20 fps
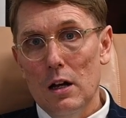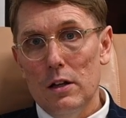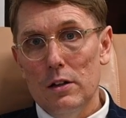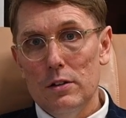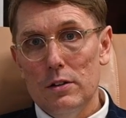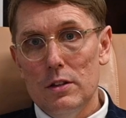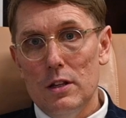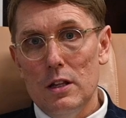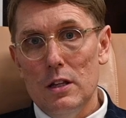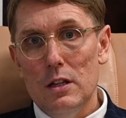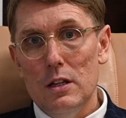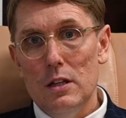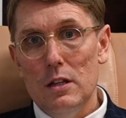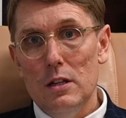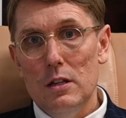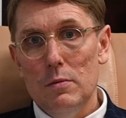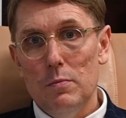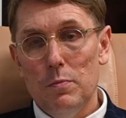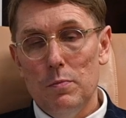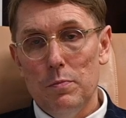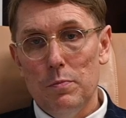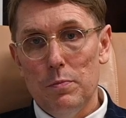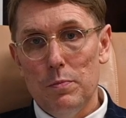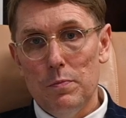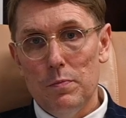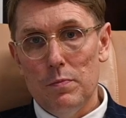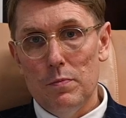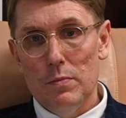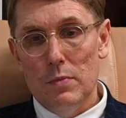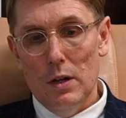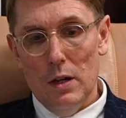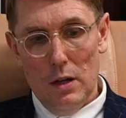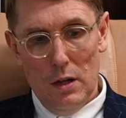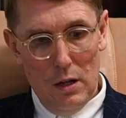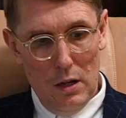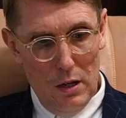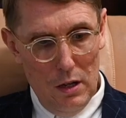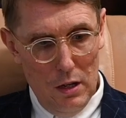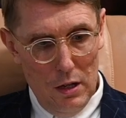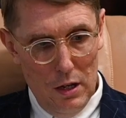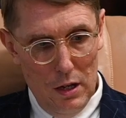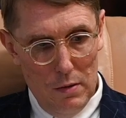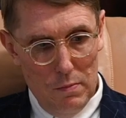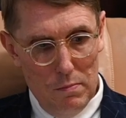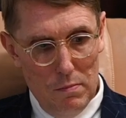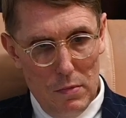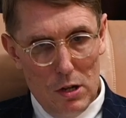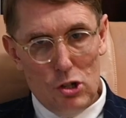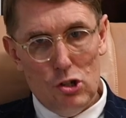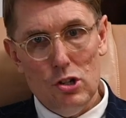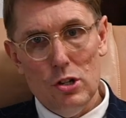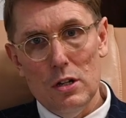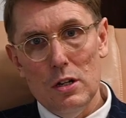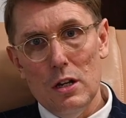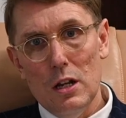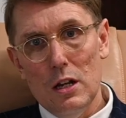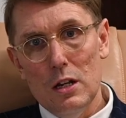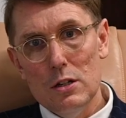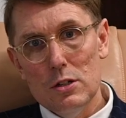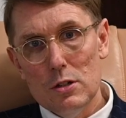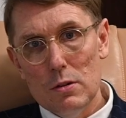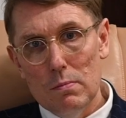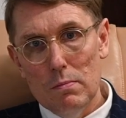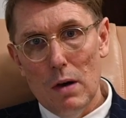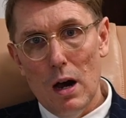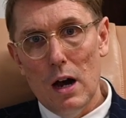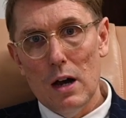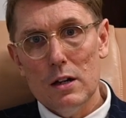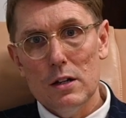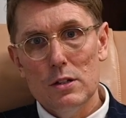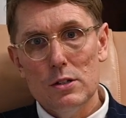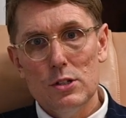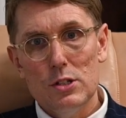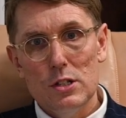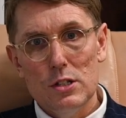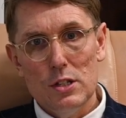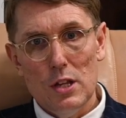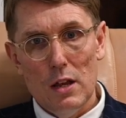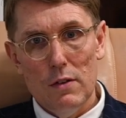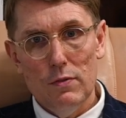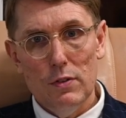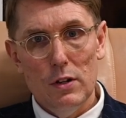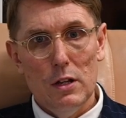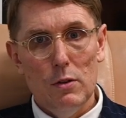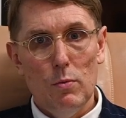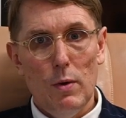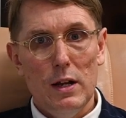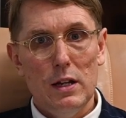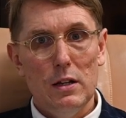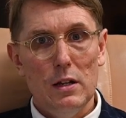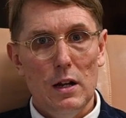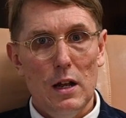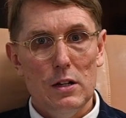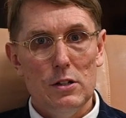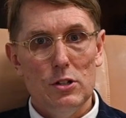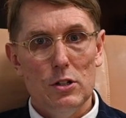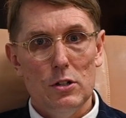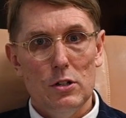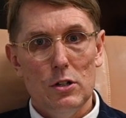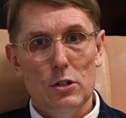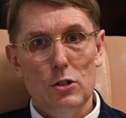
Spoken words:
the admission into markets is heavily regulated.